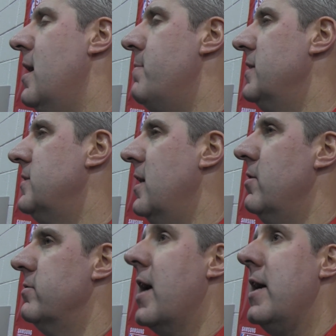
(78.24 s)
And I'm not
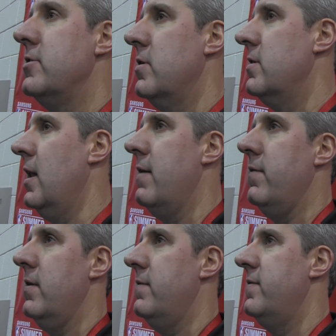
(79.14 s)
saying those guys are on the
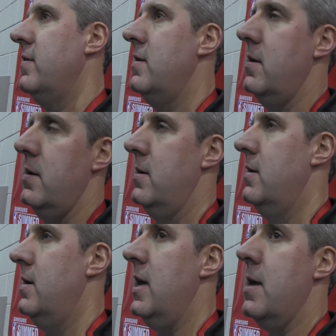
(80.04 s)
level of
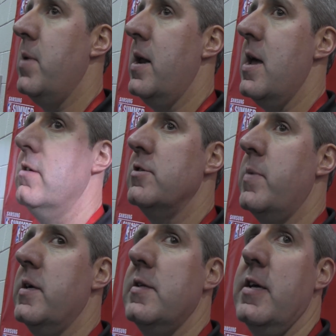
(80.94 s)
anybody else,
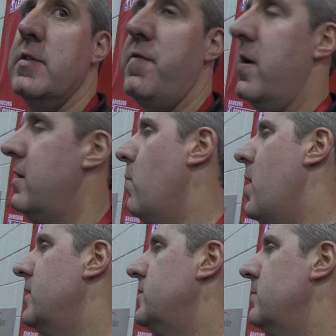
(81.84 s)
but it's fun to
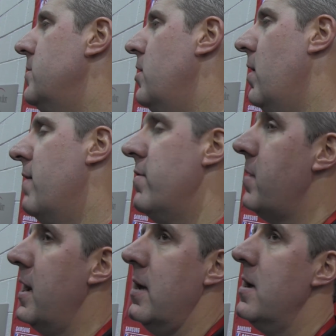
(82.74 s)
watch them. You know,
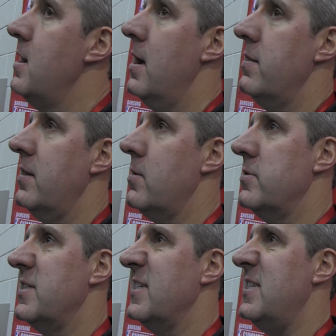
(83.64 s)
everybody, I think there
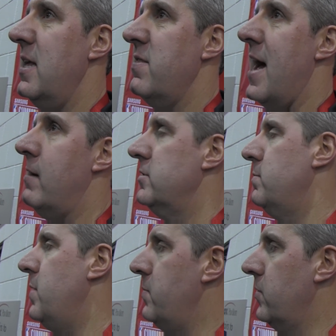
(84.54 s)
were
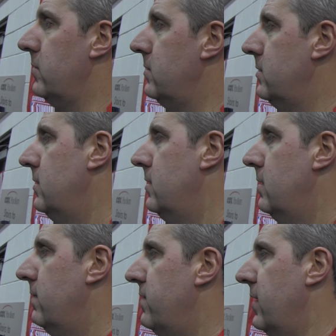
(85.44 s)
16,000 people
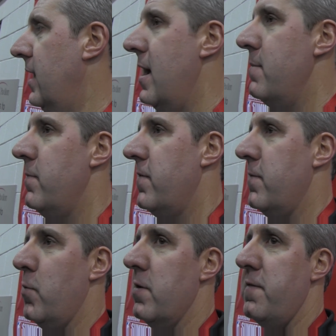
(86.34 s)
for the game
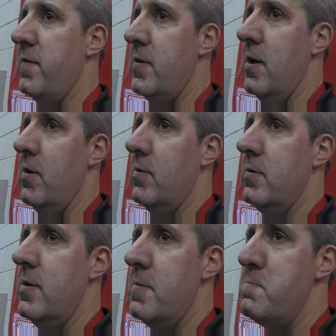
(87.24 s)
worth
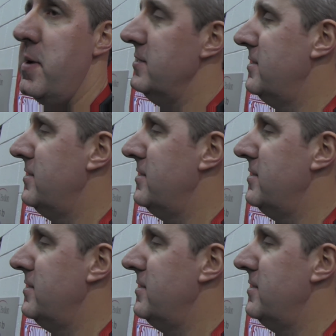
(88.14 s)
Ben